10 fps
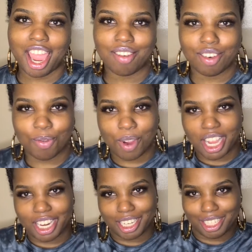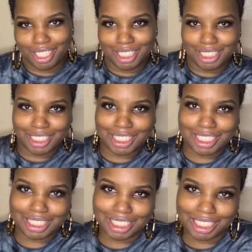Hey everyone, this is
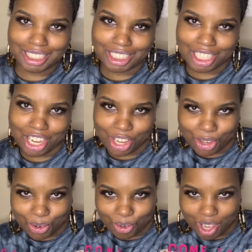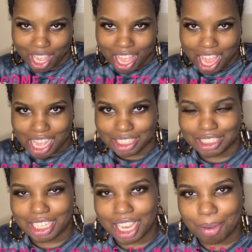Miss Ani Nicole, and
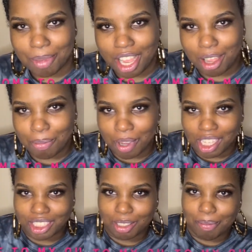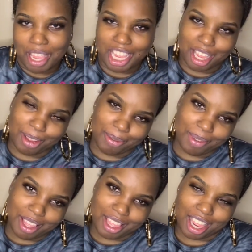today I'm going to unbox some makeup
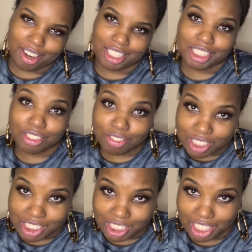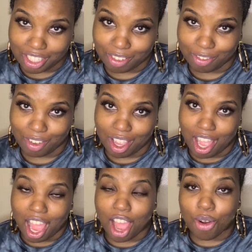that I just received.
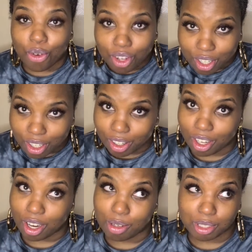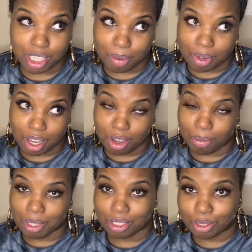I ordered it a long time ago,
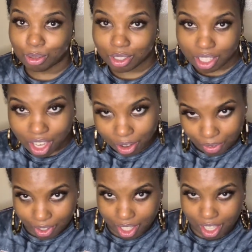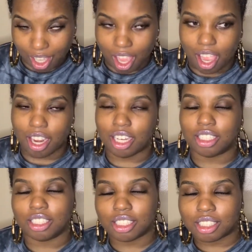but due to COVID, I
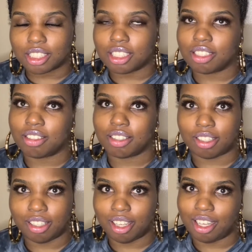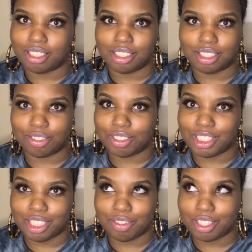just
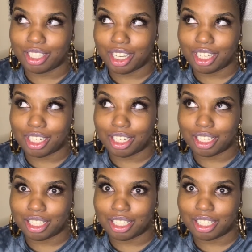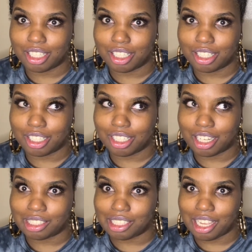received it like
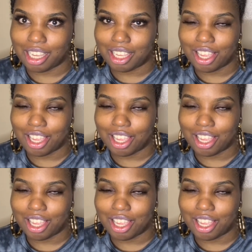yesterday.